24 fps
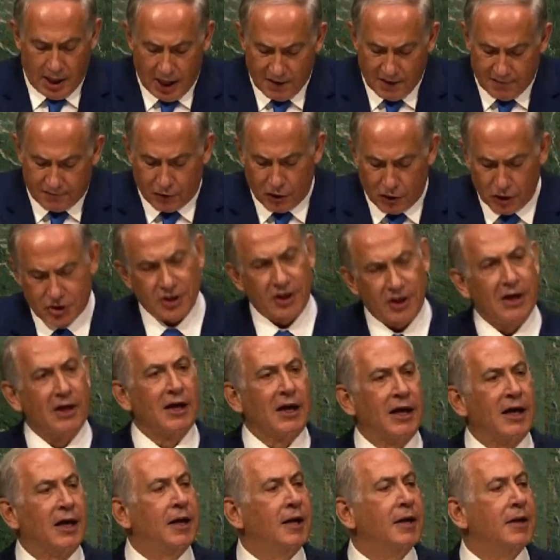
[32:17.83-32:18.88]

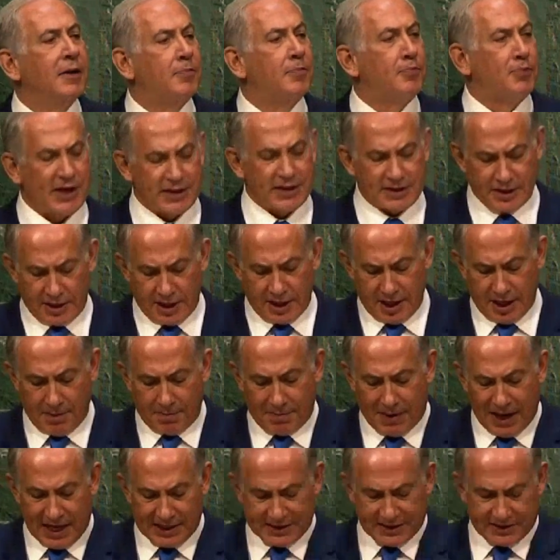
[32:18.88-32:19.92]
Unfortunately, President
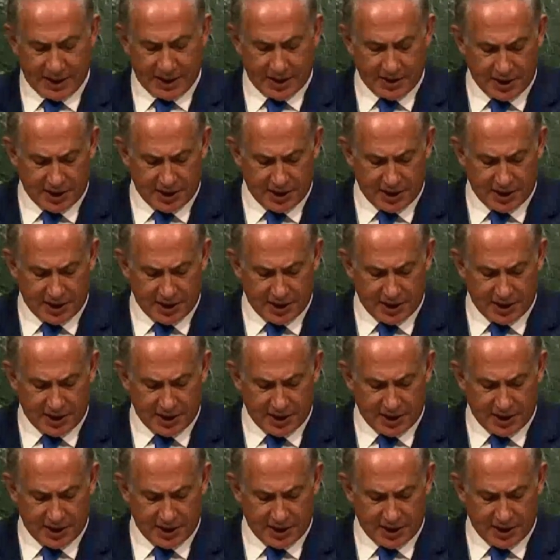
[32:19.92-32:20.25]
Abbas said